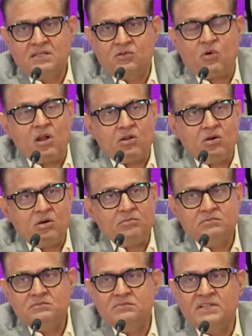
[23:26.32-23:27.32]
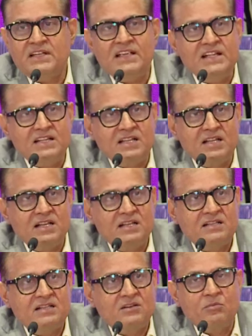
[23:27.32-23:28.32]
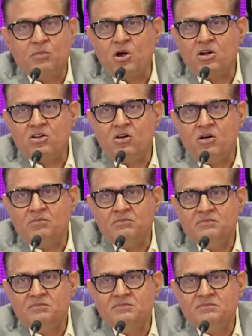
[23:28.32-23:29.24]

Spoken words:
Qualcomm, Intel, Broadcom,